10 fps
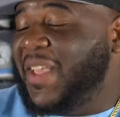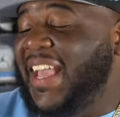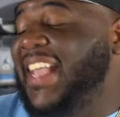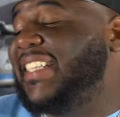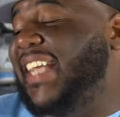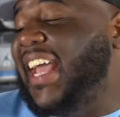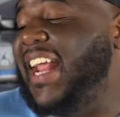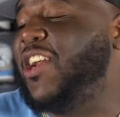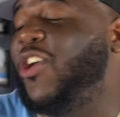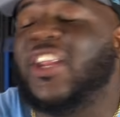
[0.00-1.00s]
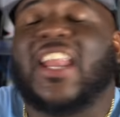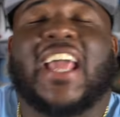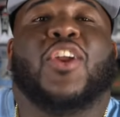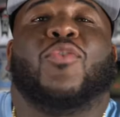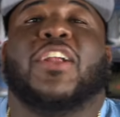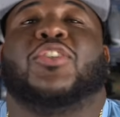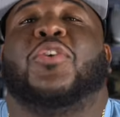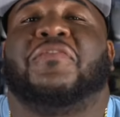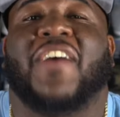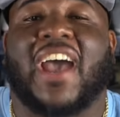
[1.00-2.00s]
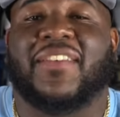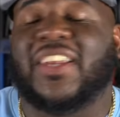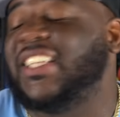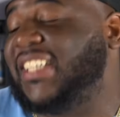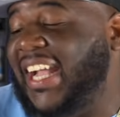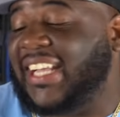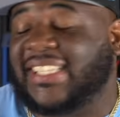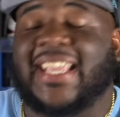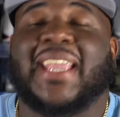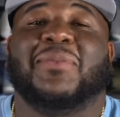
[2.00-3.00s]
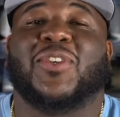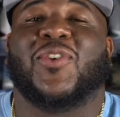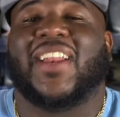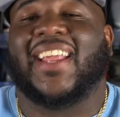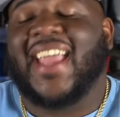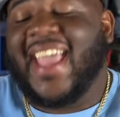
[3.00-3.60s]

He said, it don't look like no Retro 5. It looks like a Team Jordan.